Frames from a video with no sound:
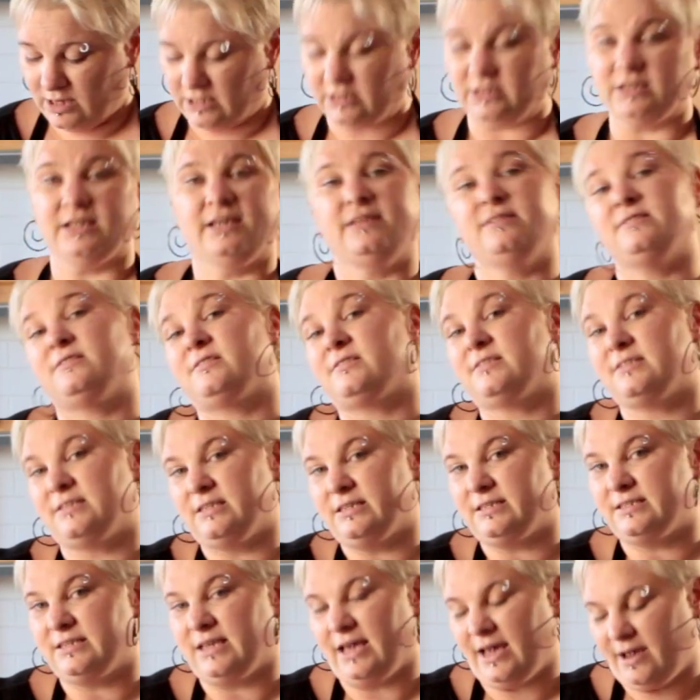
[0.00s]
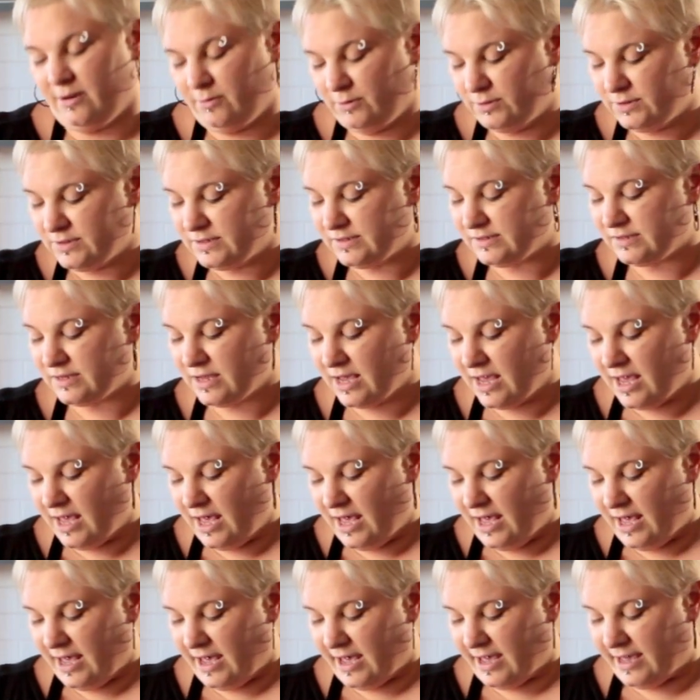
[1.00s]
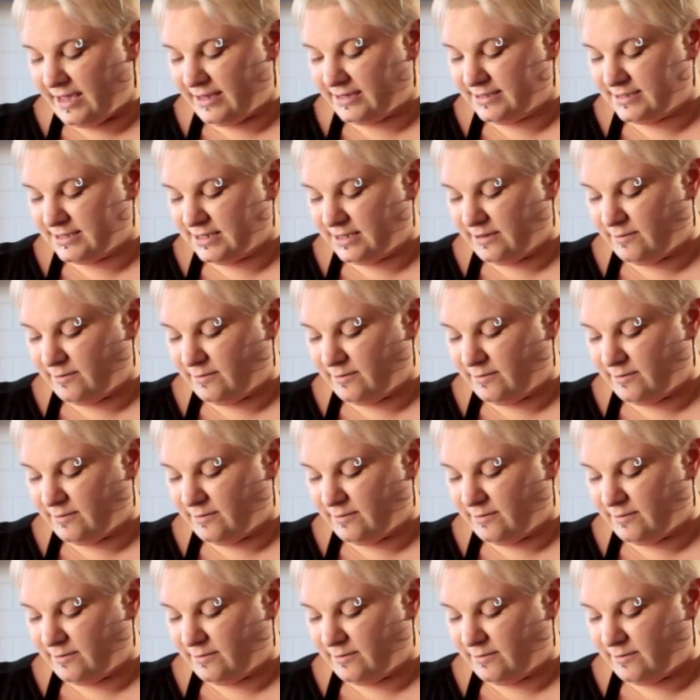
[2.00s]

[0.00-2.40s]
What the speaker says: at least 6 hours, and